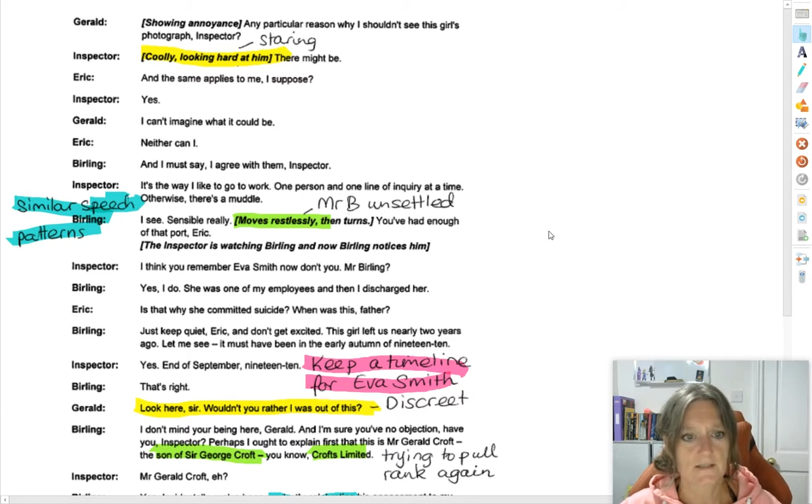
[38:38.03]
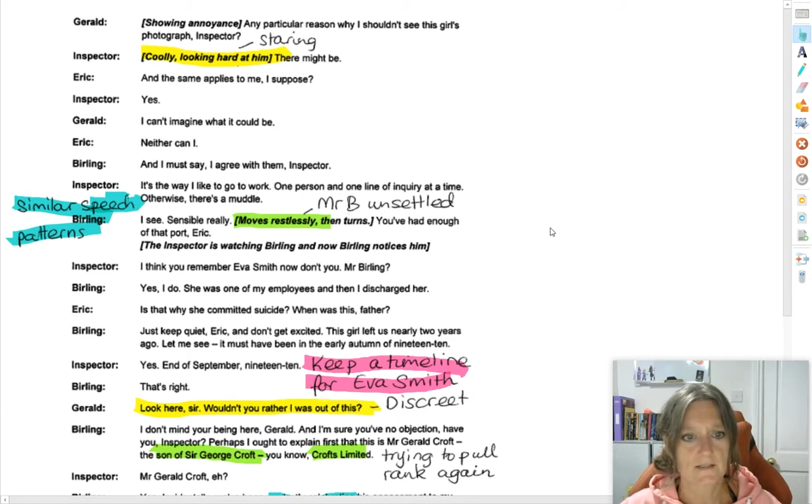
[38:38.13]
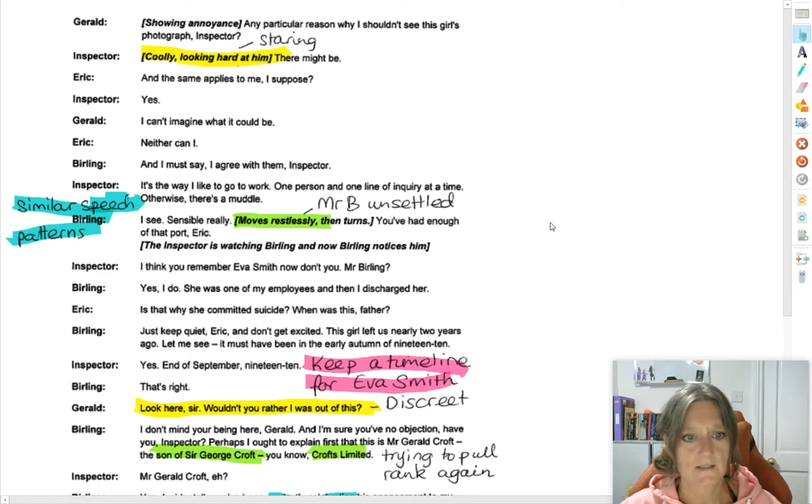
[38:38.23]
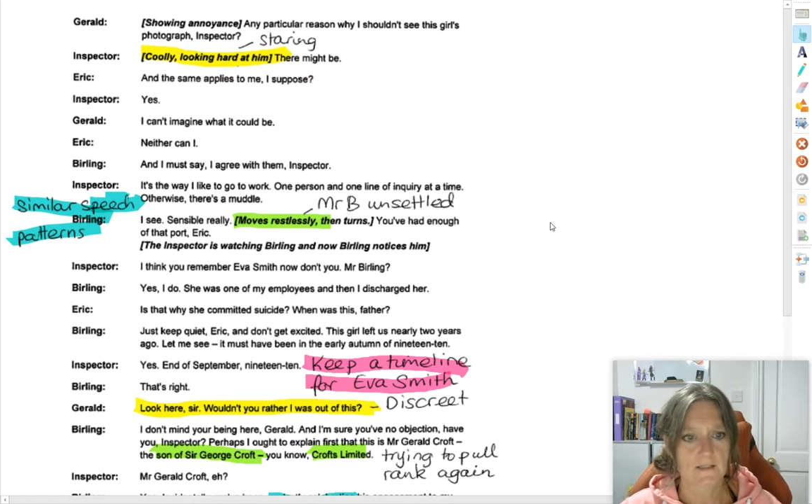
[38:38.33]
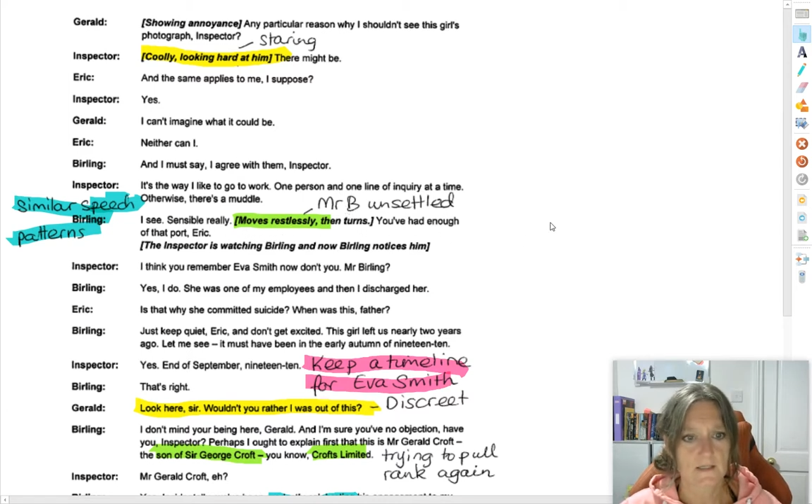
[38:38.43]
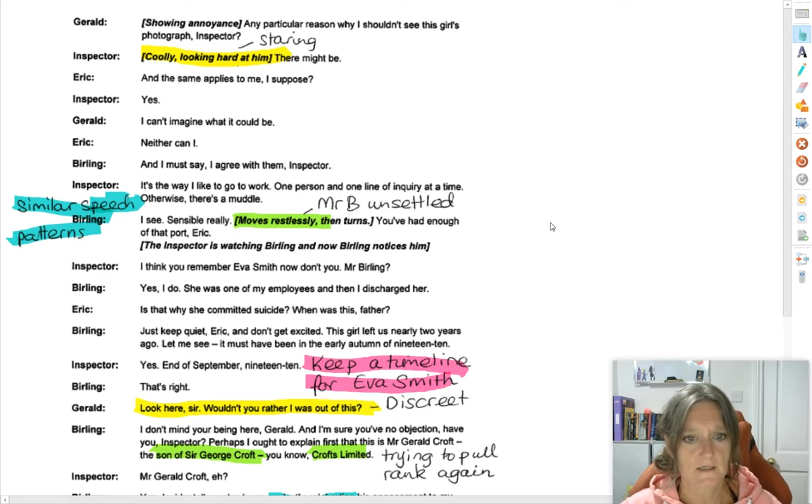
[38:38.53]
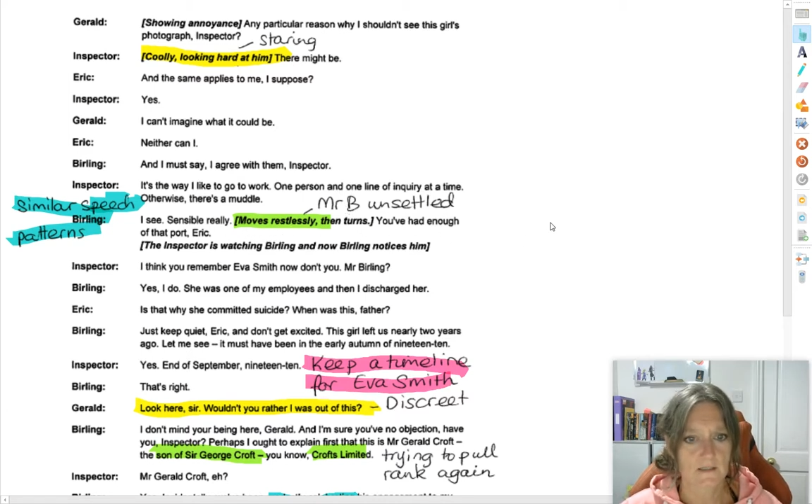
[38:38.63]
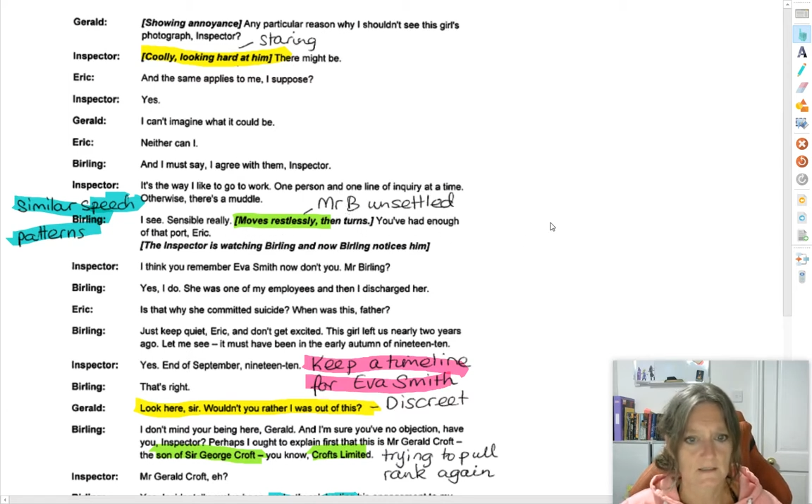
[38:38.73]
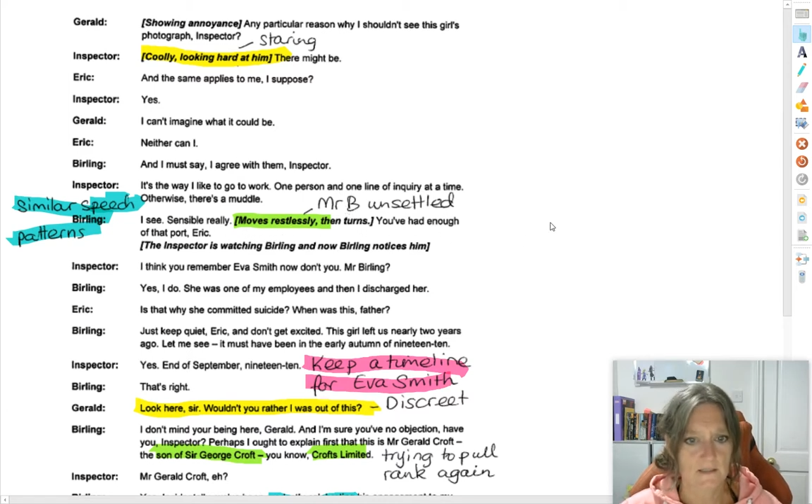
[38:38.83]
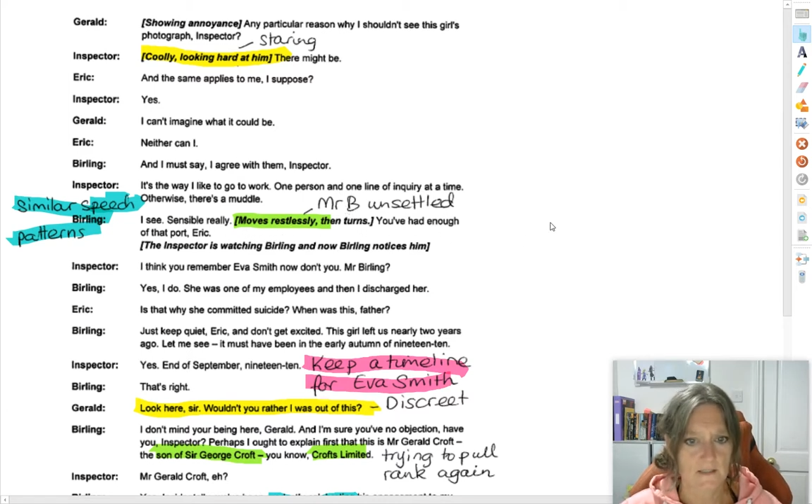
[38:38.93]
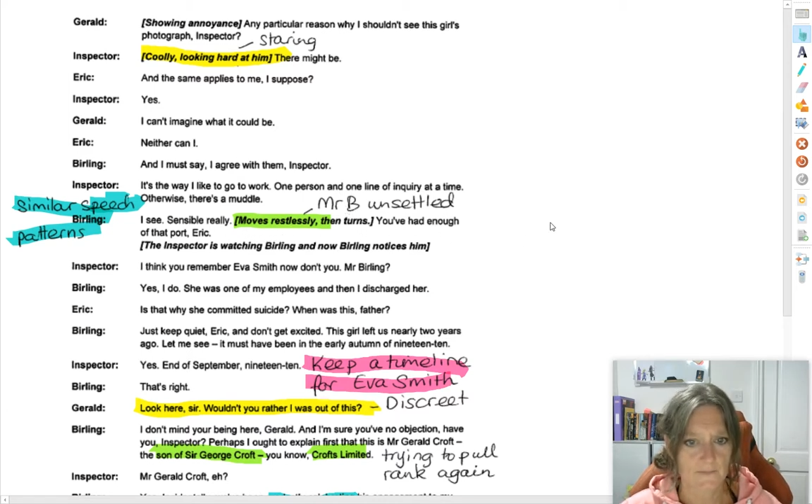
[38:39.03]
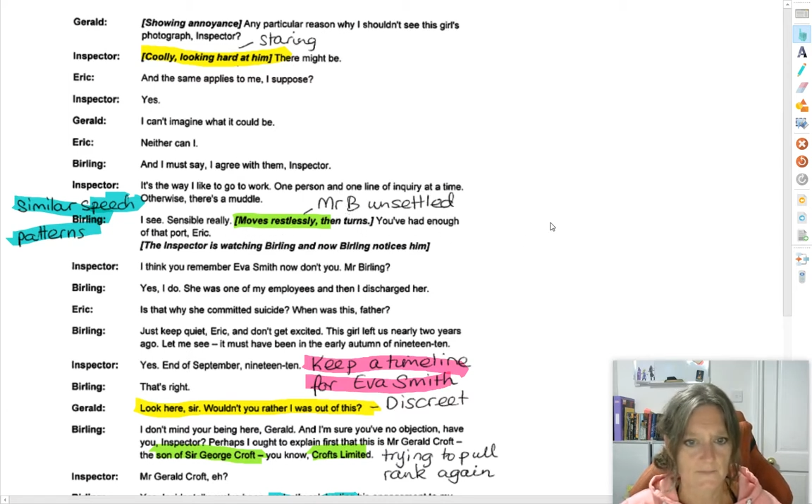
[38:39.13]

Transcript: and then turns.